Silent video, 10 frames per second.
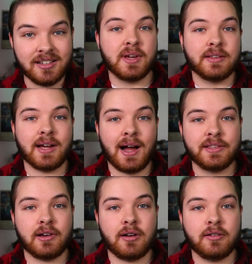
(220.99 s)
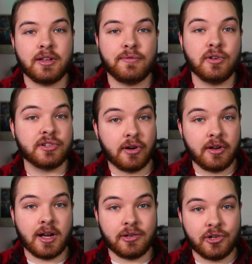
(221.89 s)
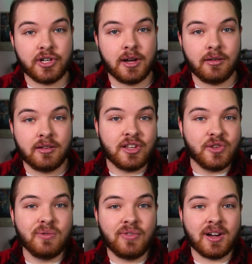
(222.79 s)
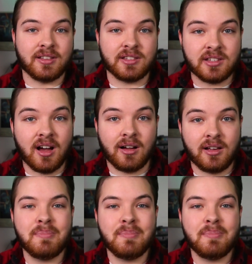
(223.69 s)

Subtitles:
Because odds are, if you're starting out your channel, you fucking suck.